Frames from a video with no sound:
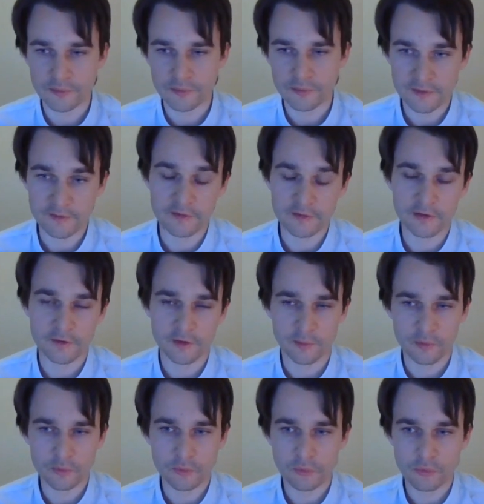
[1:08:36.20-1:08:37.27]
as an
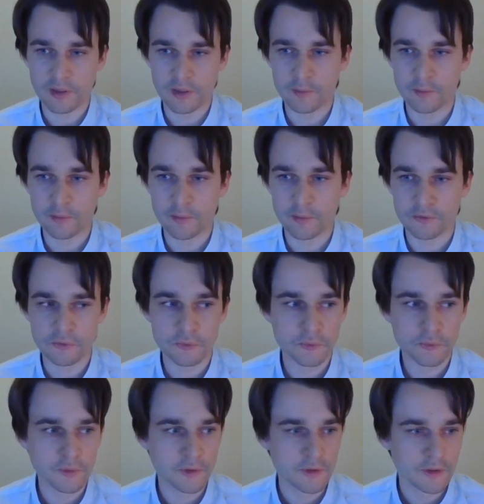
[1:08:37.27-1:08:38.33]
example, would be able to do.
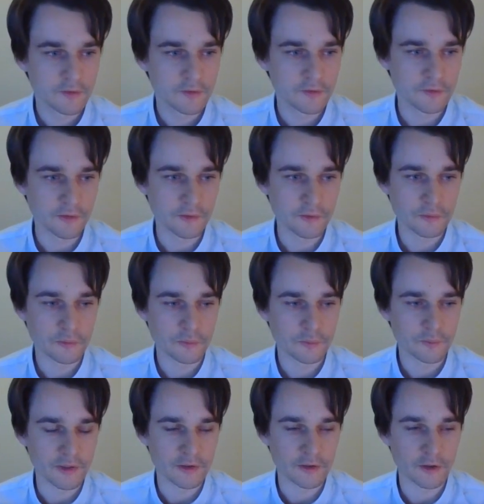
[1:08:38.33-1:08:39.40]
So
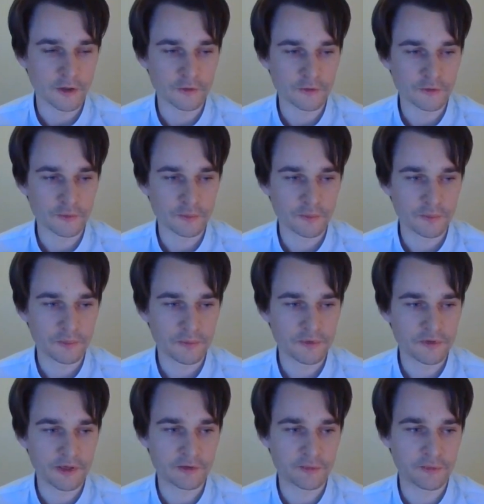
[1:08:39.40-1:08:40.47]
they can't
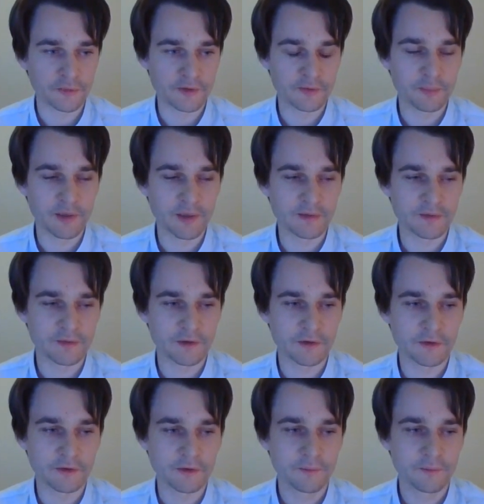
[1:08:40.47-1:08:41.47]
change things based on,